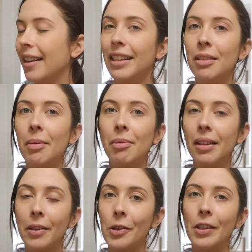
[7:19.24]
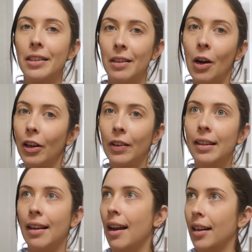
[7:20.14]
These people literally did not
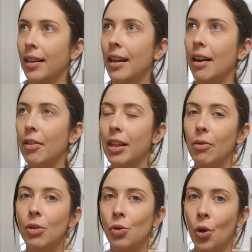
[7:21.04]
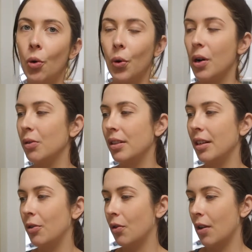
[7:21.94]
clean anything. Everything was so gross
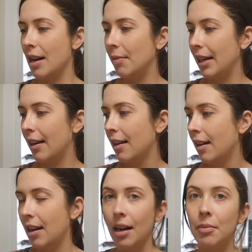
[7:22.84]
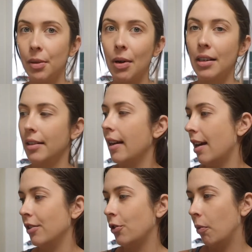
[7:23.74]
and grimy. I'm surprised they
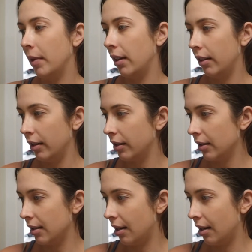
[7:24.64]
had so many cleaners.